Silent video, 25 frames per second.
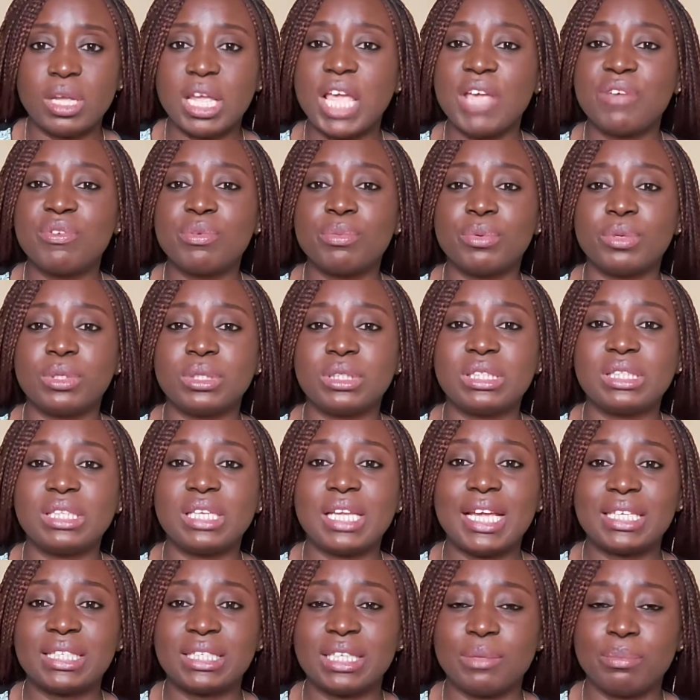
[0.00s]
Everybody
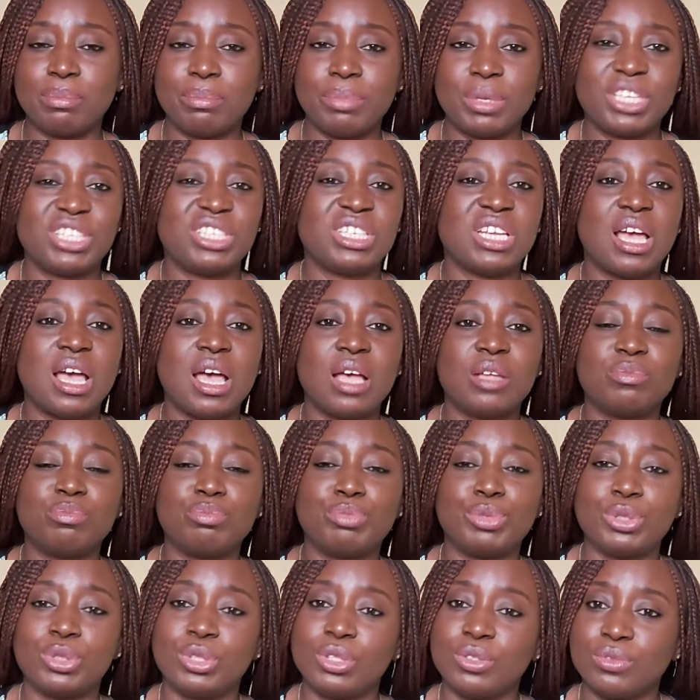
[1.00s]
likes a page that has
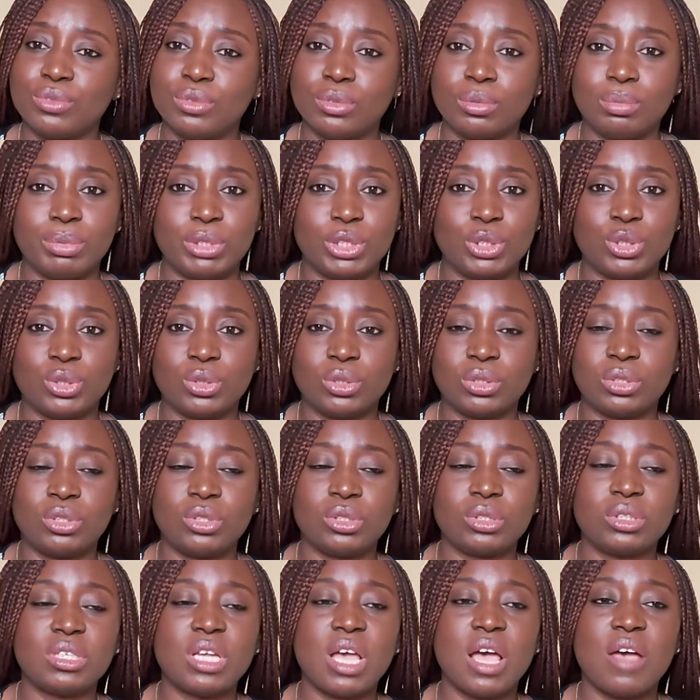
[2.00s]
beautiful pictures.
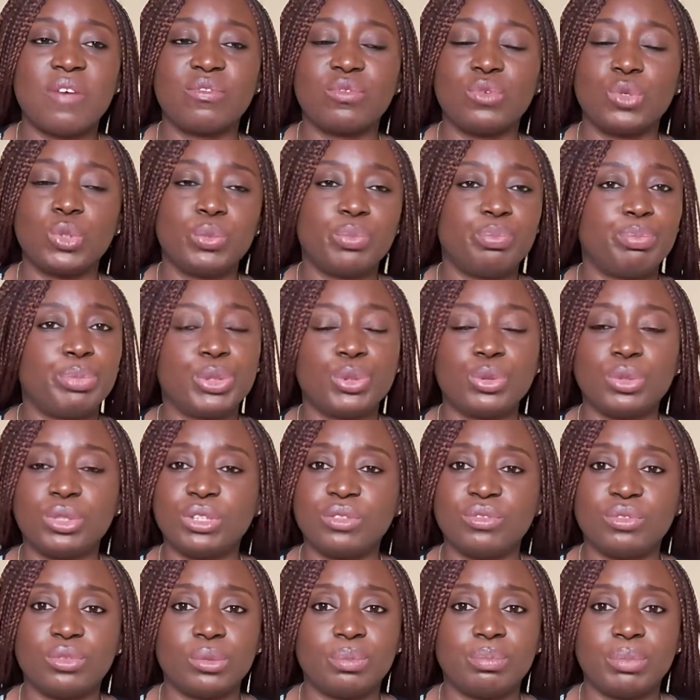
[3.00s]
Just have
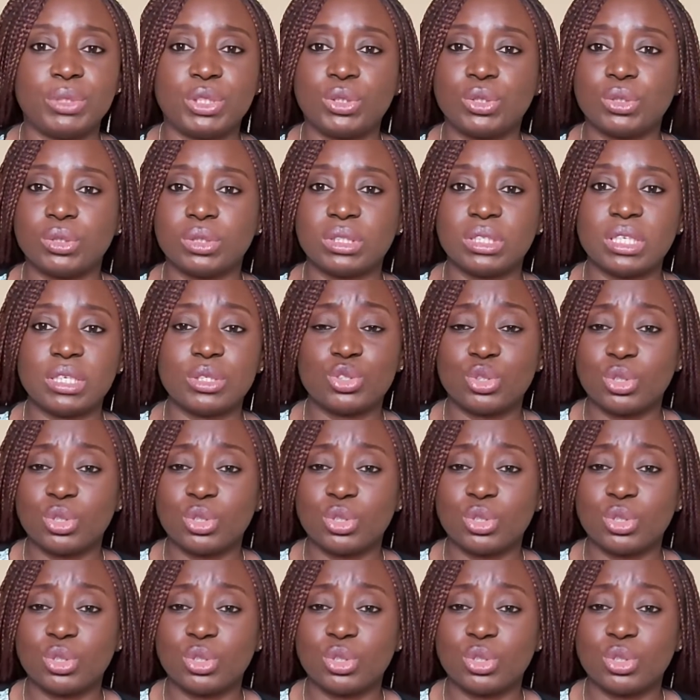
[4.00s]
beautiful pictures.